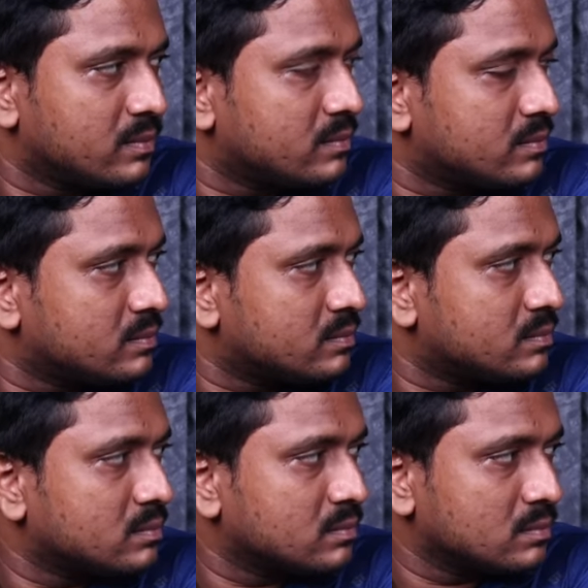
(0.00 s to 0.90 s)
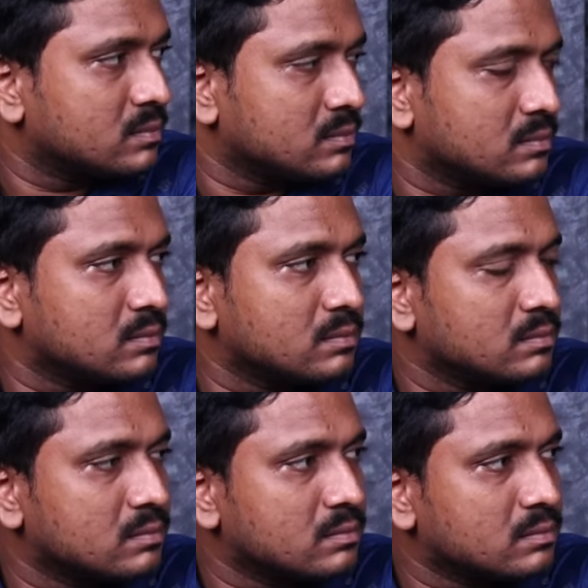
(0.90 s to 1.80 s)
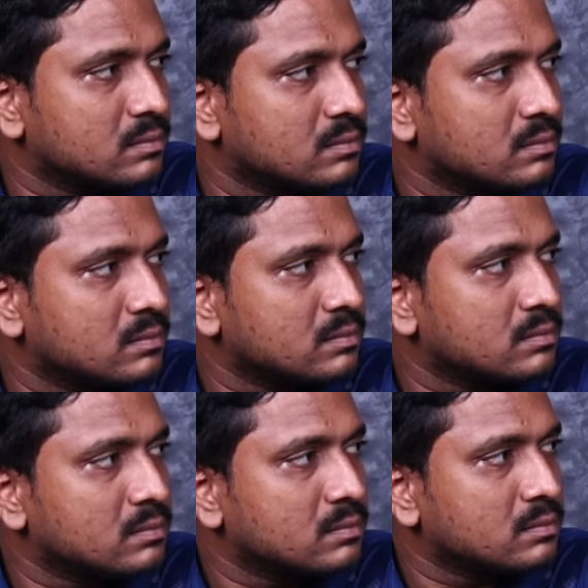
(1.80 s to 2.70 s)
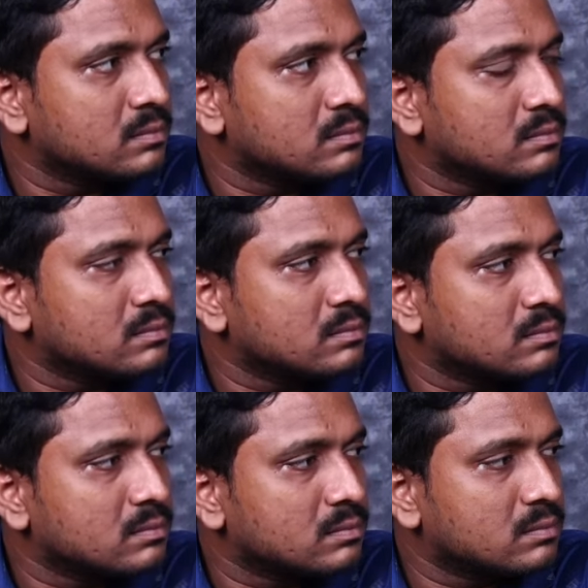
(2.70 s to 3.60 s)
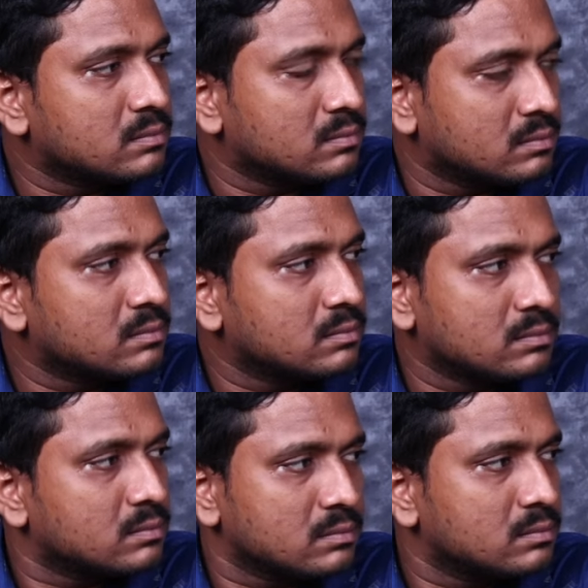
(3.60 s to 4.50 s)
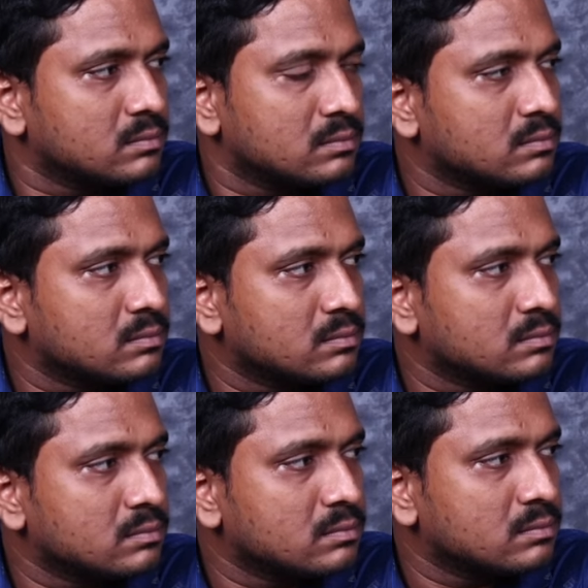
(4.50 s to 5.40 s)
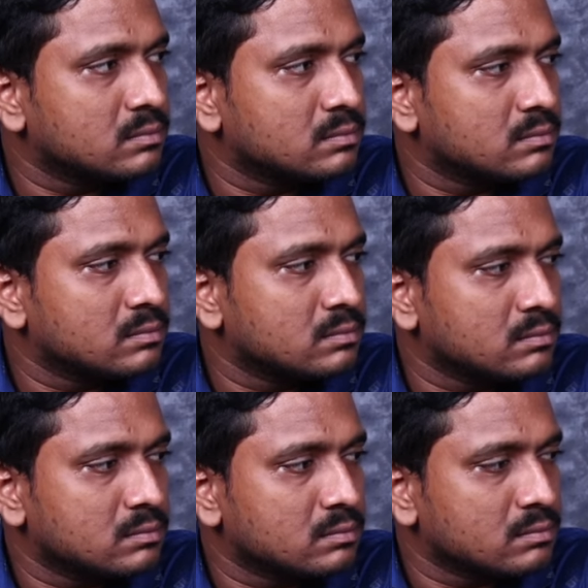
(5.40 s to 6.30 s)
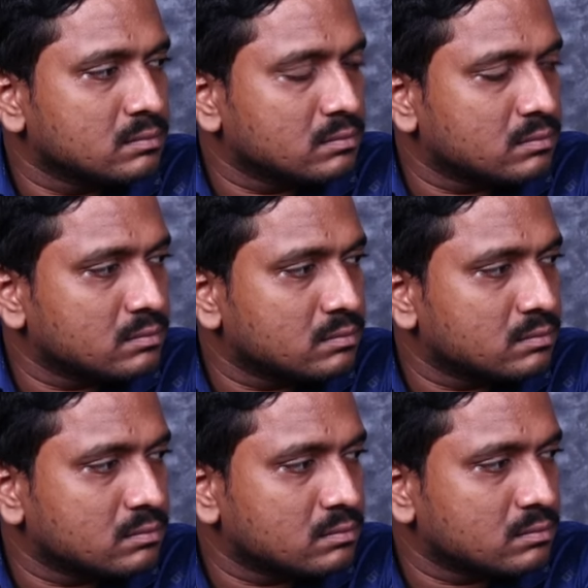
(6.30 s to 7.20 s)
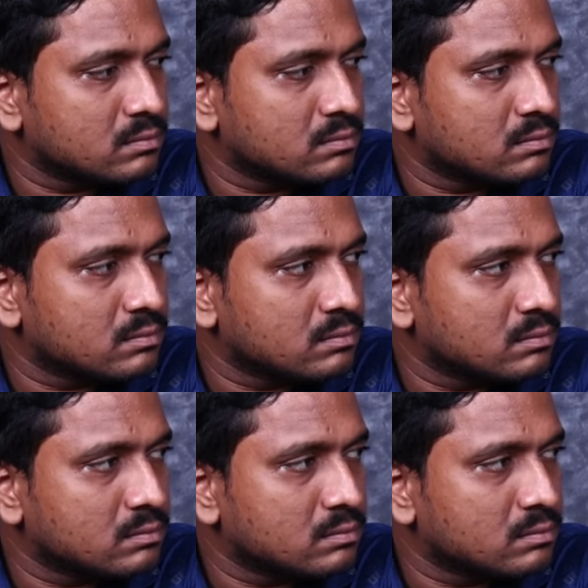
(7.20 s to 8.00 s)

This person isn't speaking.